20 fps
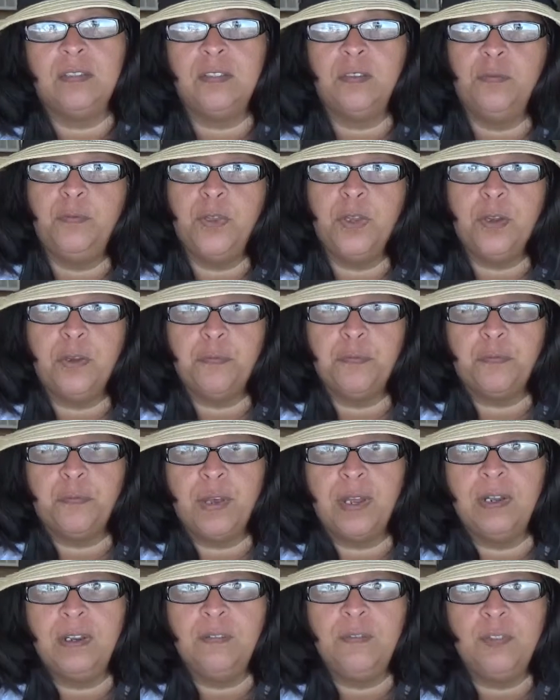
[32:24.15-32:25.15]
So if you're a
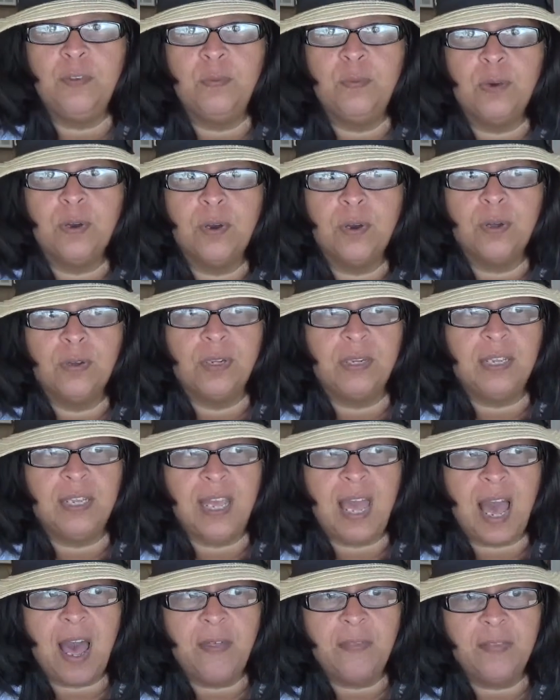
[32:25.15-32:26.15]
friend of the world and
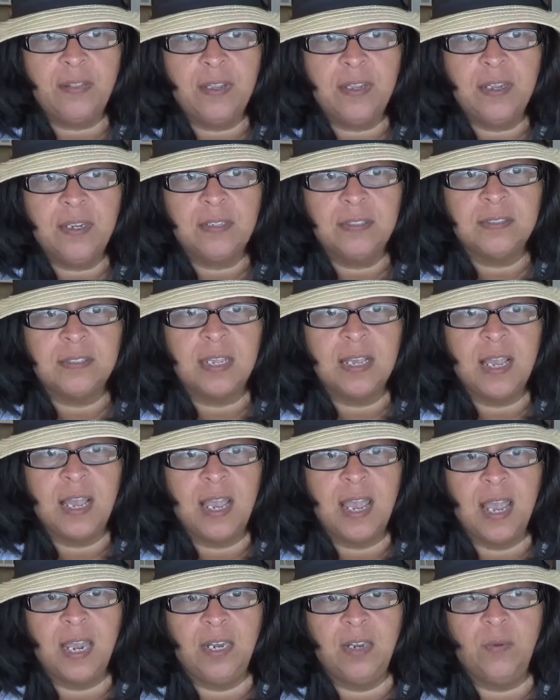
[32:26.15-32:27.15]
Catholics,
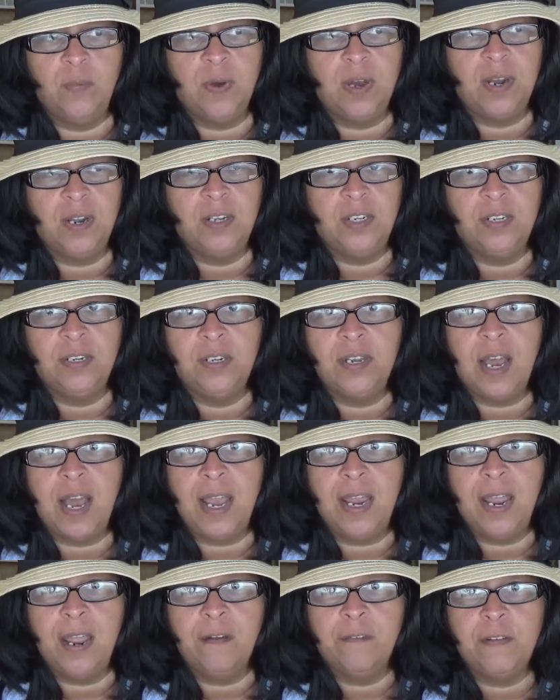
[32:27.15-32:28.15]
and you want to
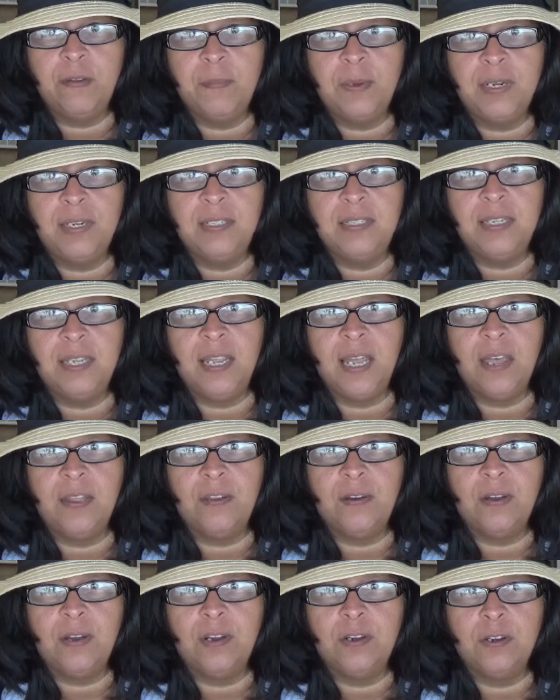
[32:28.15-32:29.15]
unite everybody
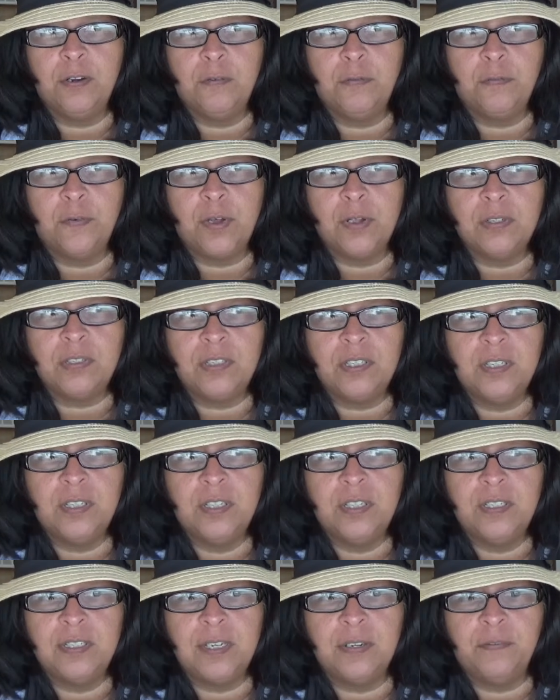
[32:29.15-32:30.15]
together under
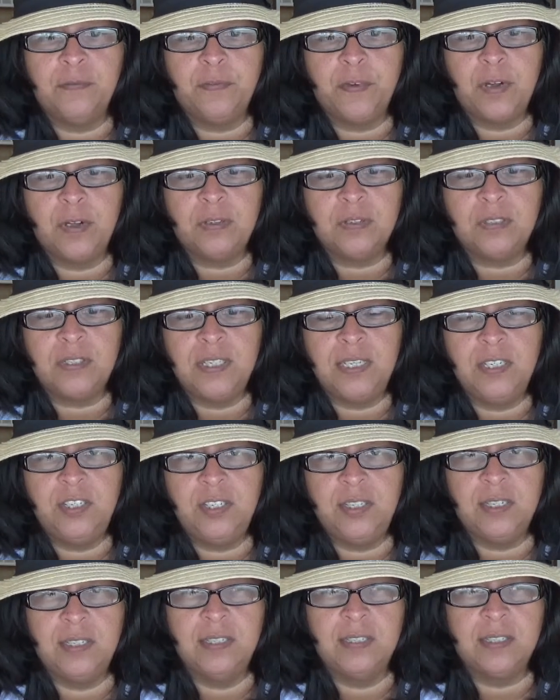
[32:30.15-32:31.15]
falsehoods and false
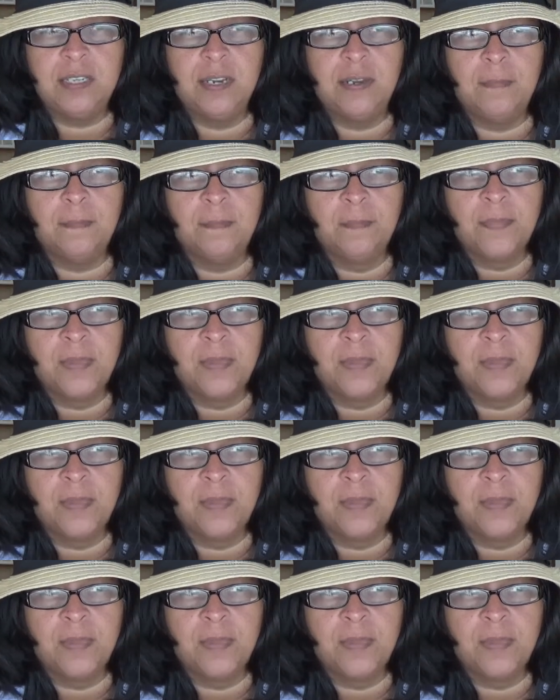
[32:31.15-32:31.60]
teachings and